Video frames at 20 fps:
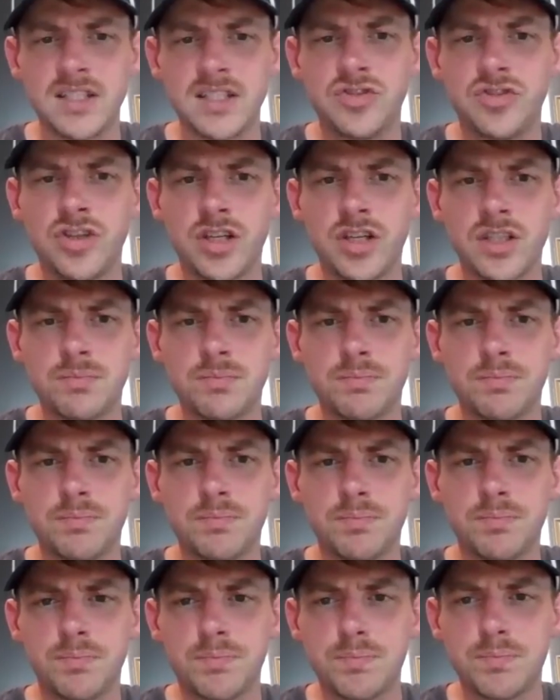the first
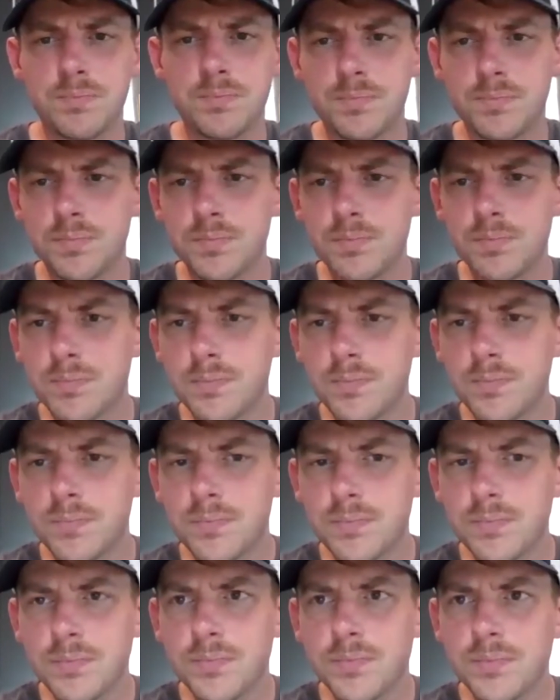barge.
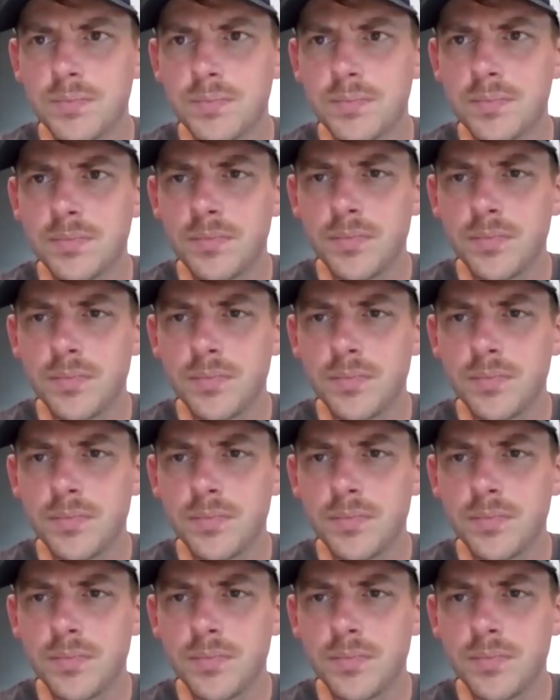What's that?